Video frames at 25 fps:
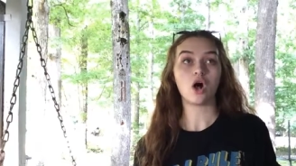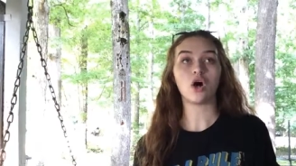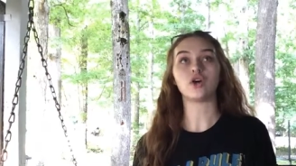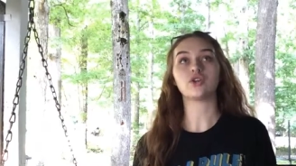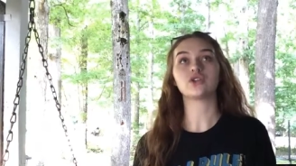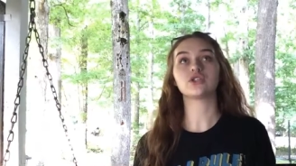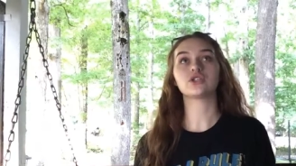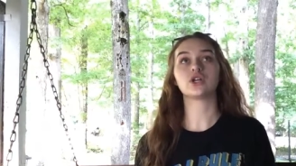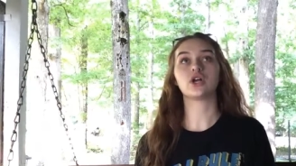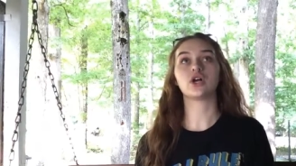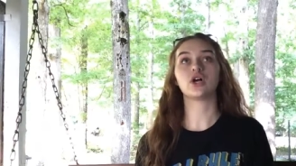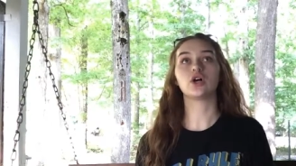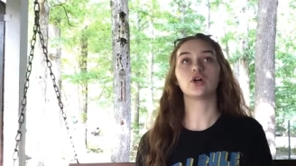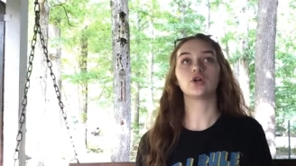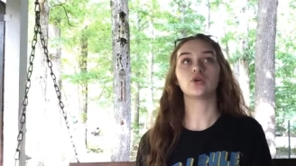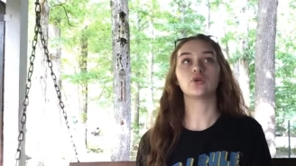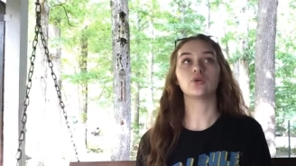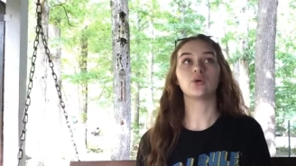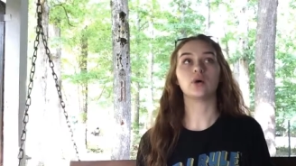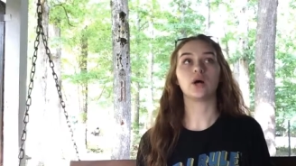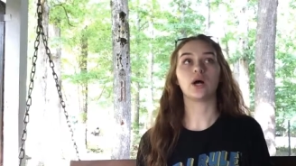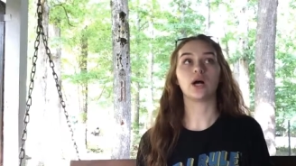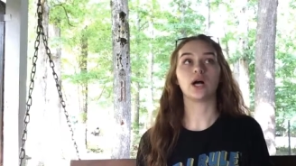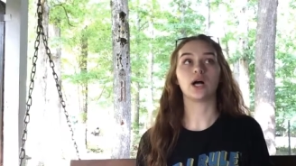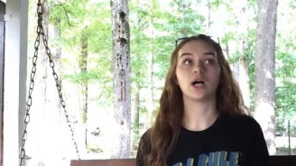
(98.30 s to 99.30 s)
Also,
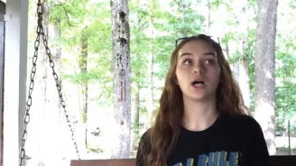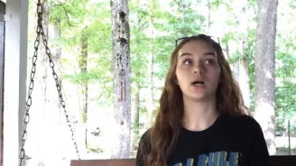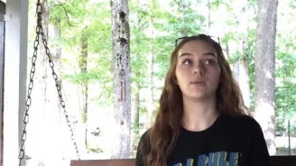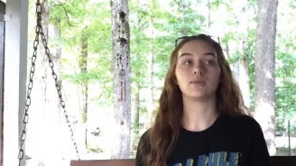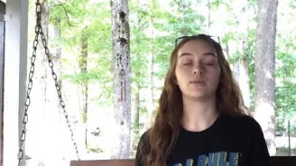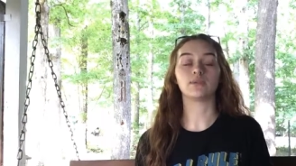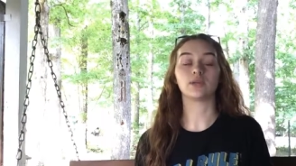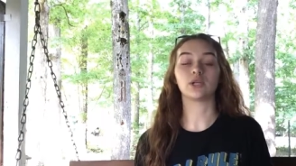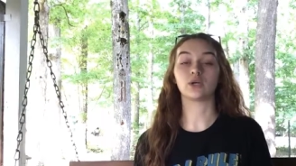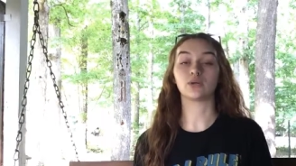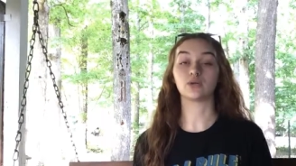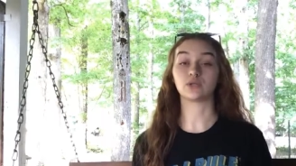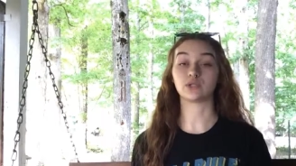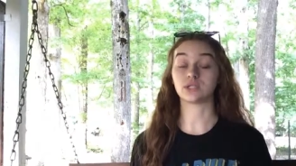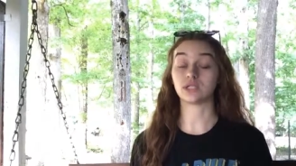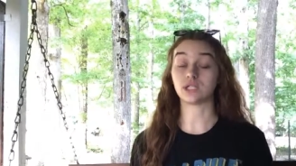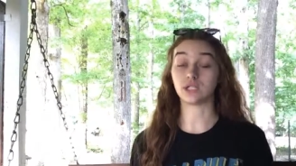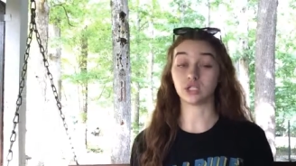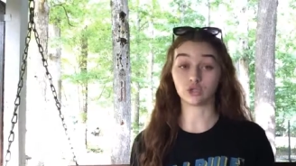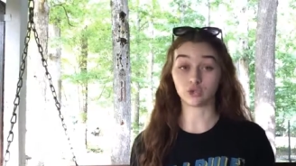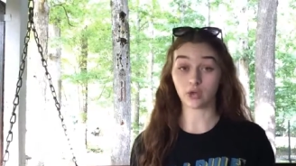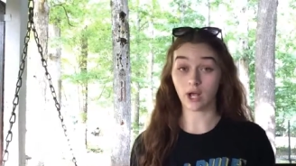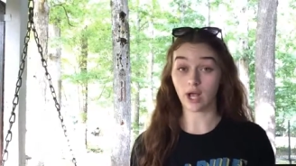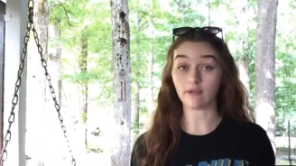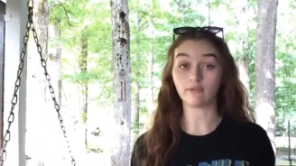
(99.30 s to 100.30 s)
um, there was
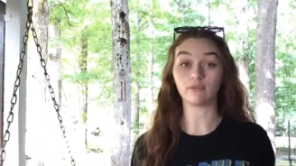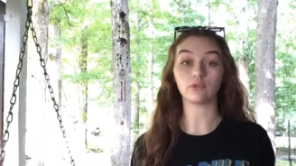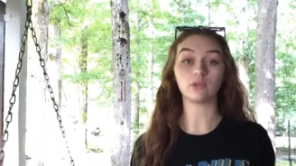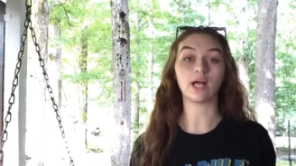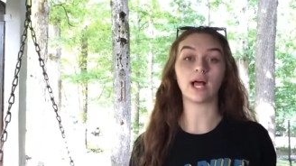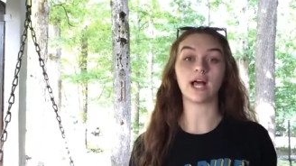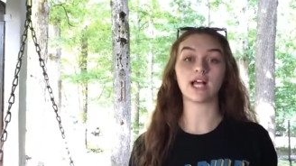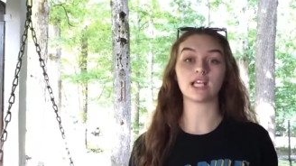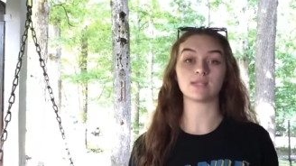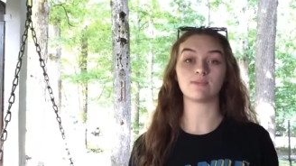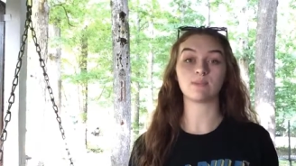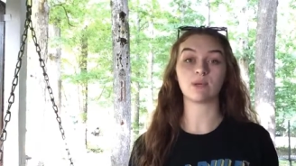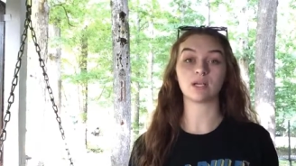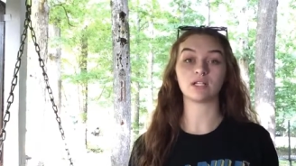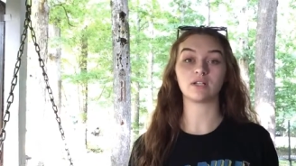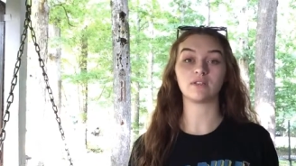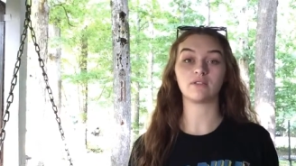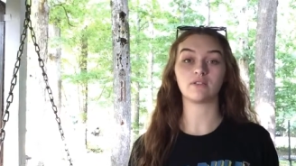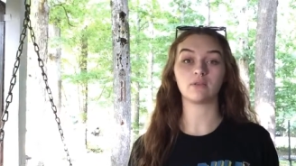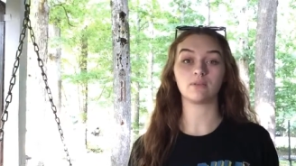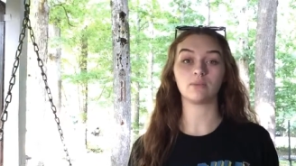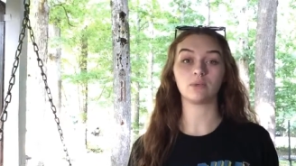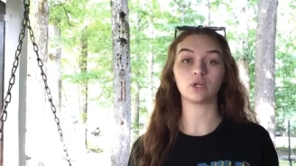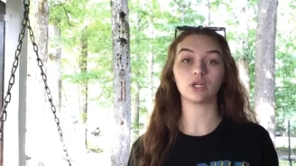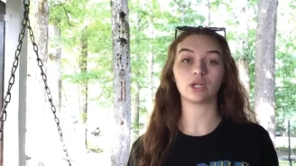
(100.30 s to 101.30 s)
the travel aspect
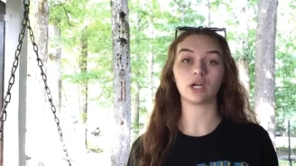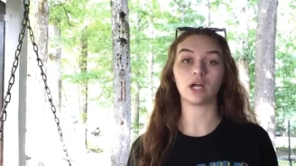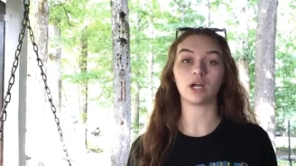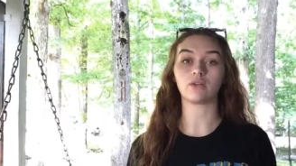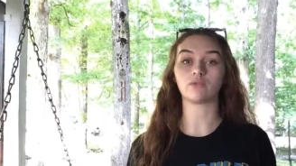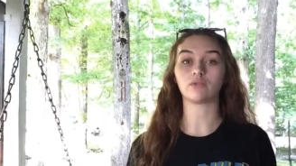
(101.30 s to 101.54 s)
of the book.